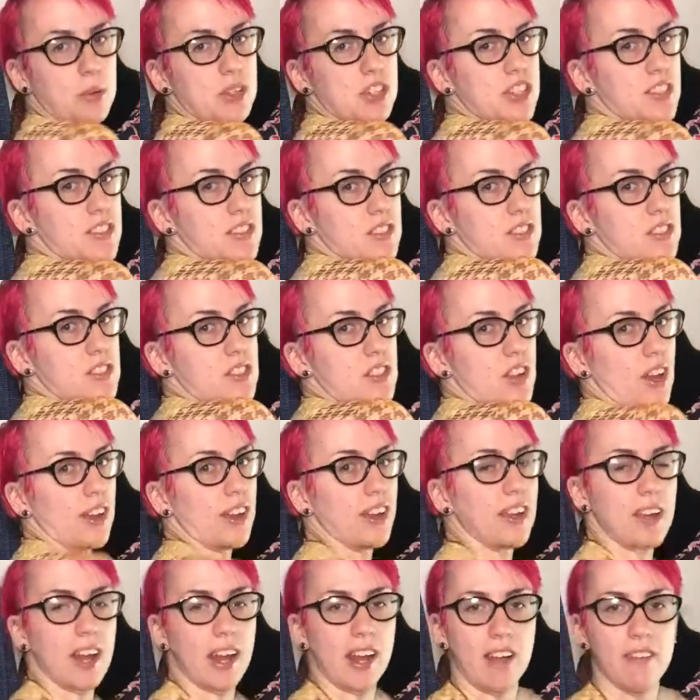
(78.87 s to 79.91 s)
which is
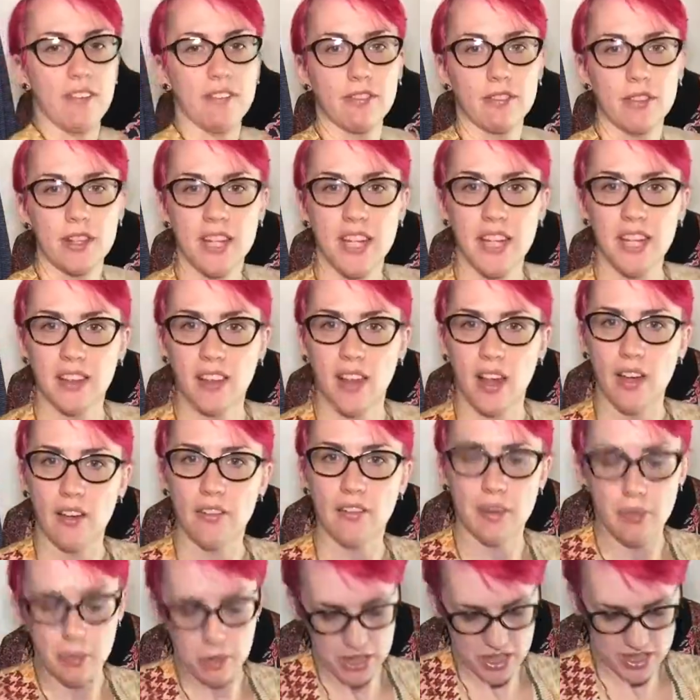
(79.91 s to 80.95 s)
stunning and I freaking love,
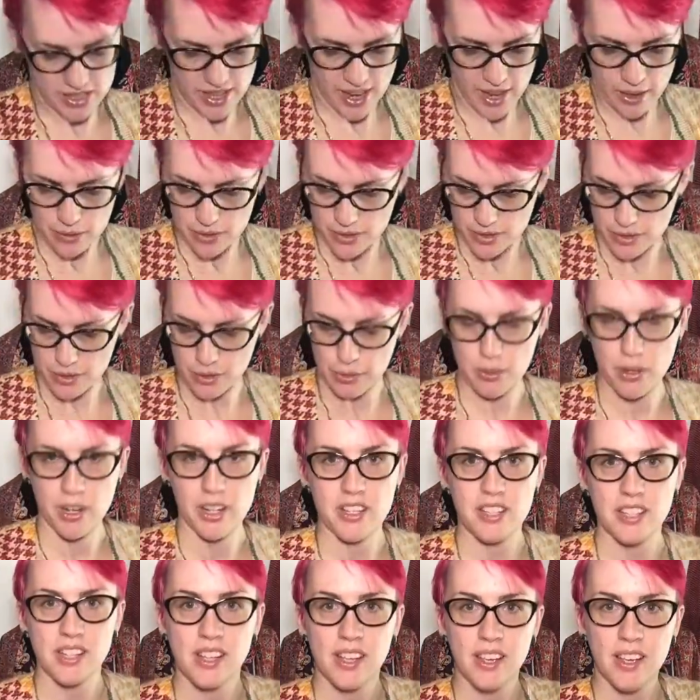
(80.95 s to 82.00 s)
which is houndstooth
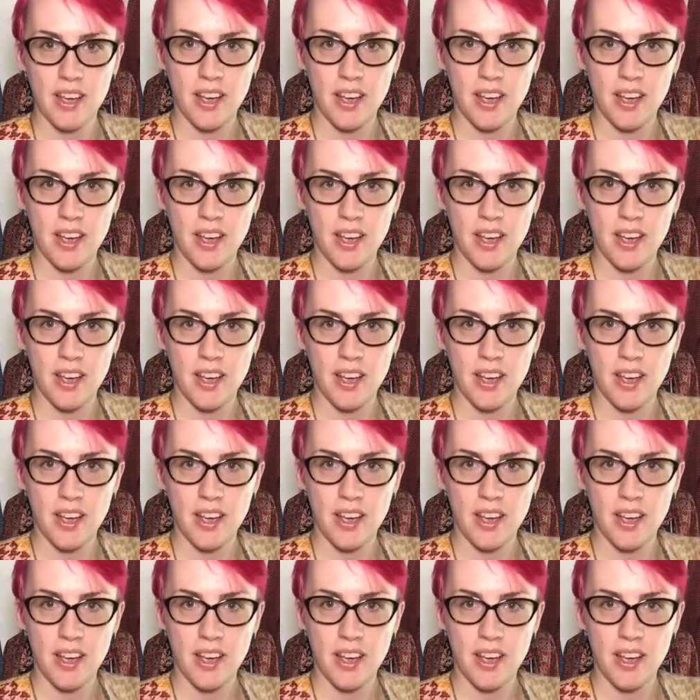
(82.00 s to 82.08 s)
print